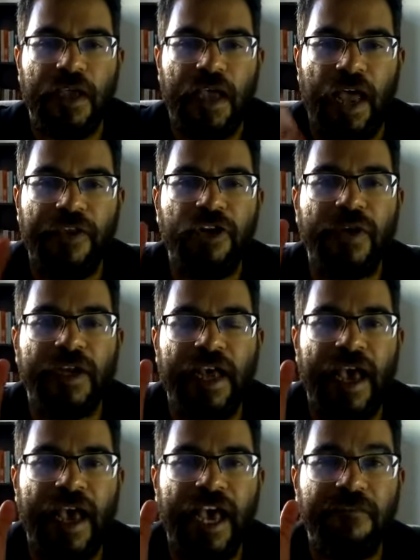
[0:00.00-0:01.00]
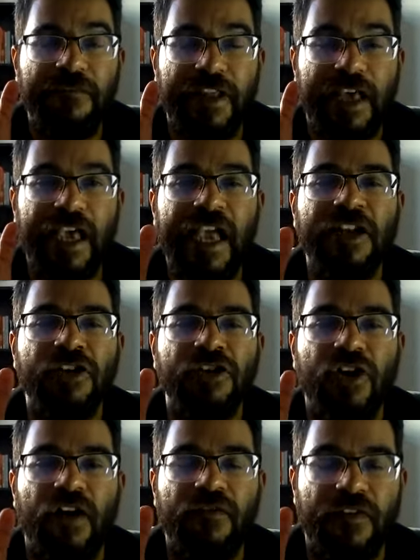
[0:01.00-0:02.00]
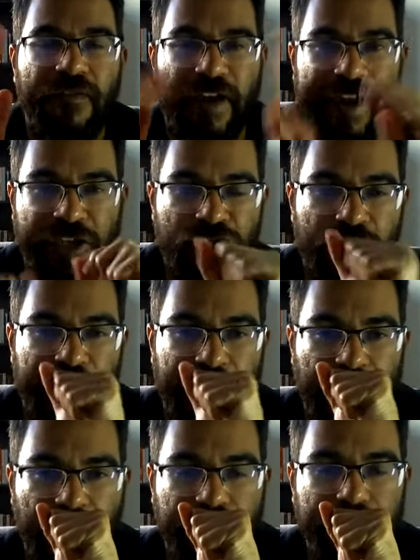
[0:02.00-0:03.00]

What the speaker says: and then you're going to have the end of the financial year.